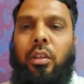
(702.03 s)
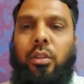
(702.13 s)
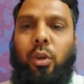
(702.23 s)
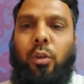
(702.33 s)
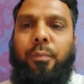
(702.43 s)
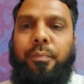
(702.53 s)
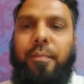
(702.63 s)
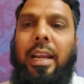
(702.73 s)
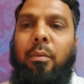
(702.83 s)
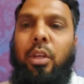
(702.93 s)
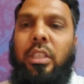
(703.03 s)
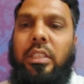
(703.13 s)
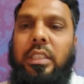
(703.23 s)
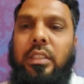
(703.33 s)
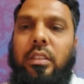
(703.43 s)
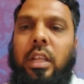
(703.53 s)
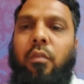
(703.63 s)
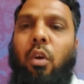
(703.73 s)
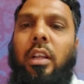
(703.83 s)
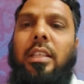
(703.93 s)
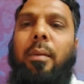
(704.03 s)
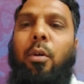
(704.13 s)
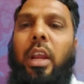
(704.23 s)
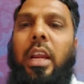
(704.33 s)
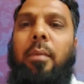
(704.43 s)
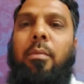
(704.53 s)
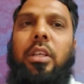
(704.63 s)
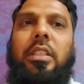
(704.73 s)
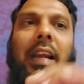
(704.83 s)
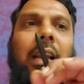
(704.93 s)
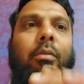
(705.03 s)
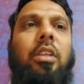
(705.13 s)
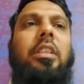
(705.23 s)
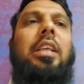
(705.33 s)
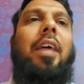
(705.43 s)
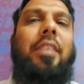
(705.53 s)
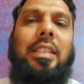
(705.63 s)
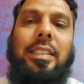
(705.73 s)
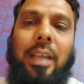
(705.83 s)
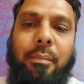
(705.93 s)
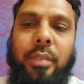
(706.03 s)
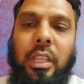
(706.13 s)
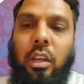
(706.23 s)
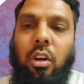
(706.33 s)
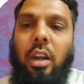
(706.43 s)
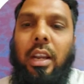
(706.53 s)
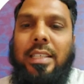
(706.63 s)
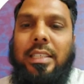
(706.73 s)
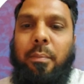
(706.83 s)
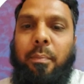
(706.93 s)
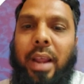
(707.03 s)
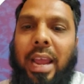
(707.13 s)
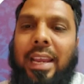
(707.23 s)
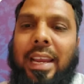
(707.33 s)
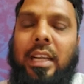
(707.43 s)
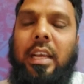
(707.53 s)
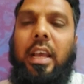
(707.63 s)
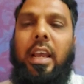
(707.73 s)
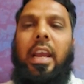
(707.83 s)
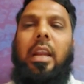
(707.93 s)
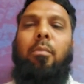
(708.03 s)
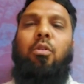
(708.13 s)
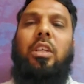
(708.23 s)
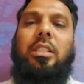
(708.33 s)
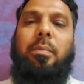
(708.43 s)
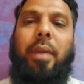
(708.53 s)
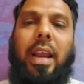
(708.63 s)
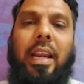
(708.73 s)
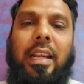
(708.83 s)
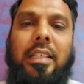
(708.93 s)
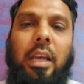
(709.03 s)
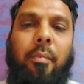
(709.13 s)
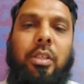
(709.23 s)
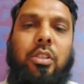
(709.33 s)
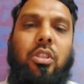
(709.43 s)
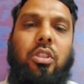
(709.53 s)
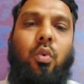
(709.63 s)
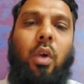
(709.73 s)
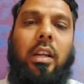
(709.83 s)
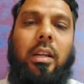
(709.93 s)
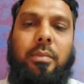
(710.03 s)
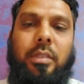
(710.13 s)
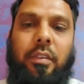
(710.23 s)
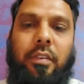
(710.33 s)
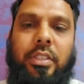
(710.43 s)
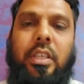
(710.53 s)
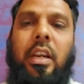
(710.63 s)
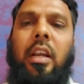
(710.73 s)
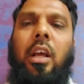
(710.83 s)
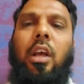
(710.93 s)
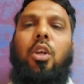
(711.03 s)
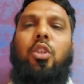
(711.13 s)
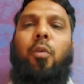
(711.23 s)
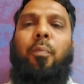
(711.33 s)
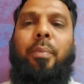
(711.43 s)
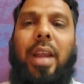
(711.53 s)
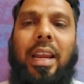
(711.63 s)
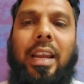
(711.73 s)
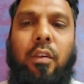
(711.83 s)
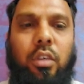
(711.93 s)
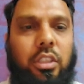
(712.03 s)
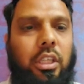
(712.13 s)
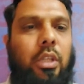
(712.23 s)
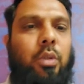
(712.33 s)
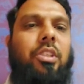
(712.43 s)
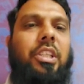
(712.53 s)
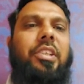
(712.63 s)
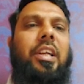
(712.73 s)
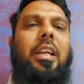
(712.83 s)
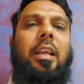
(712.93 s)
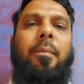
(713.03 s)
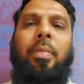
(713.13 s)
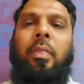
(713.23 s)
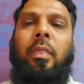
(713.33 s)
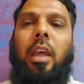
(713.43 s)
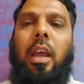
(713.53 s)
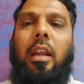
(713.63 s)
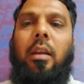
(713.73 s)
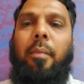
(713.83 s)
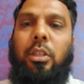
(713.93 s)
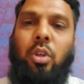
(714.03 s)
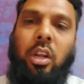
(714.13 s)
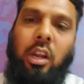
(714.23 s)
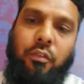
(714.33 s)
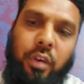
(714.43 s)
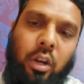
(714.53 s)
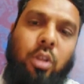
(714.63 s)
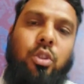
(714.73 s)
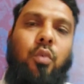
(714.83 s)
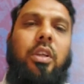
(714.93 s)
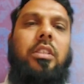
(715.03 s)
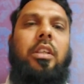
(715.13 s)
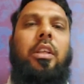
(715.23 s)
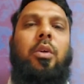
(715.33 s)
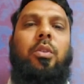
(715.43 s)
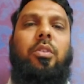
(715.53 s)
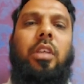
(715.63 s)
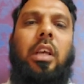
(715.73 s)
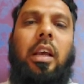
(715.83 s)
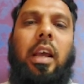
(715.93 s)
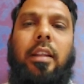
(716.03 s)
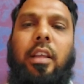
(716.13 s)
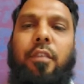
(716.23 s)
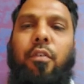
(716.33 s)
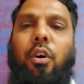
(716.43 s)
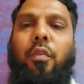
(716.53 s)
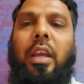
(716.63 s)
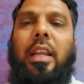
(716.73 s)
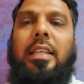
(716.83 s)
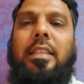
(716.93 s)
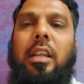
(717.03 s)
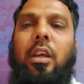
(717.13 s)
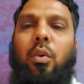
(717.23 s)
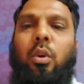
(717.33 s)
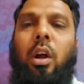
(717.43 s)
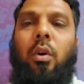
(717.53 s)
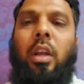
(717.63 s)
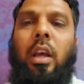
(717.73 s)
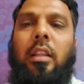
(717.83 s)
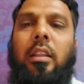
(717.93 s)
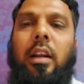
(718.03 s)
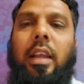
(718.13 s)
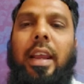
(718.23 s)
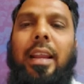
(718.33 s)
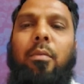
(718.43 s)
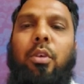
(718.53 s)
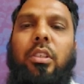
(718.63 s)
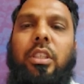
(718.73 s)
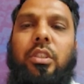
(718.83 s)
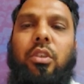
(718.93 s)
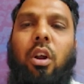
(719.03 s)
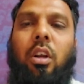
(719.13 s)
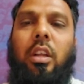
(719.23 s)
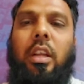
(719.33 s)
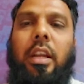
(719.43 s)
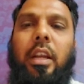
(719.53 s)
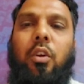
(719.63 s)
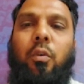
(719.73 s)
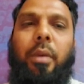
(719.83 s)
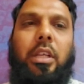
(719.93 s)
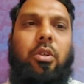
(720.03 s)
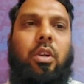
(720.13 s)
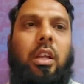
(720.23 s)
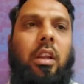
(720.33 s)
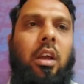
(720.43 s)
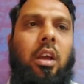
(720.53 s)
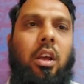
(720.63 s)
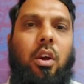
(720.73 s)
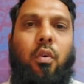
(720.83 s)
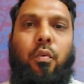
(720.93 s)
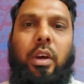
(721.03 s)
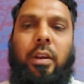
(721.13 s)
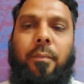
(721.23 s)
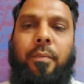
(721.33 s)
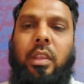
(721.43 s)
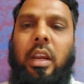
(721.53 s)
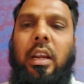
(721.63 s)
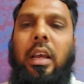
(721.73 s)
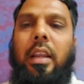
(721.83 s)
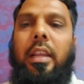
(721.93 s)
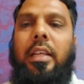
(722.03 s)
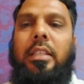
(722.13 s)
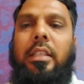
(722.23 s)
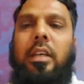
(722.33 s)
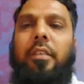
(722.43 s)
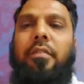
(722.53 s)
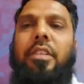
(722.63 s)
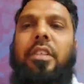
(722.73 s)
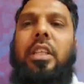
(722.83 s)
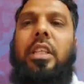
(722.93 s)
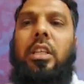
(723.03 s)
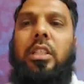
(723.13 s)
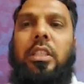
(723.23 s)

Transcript: So AWS, then what is about AWS? AWS is having something called as Bracket. AWS Bracket is Amazon's quantum service, right? So Bracket was in news recently, and Majorana 1 also was in news, and therefore we can easily rule out that AWS is not related to Majorana 1, right? Next, if we see the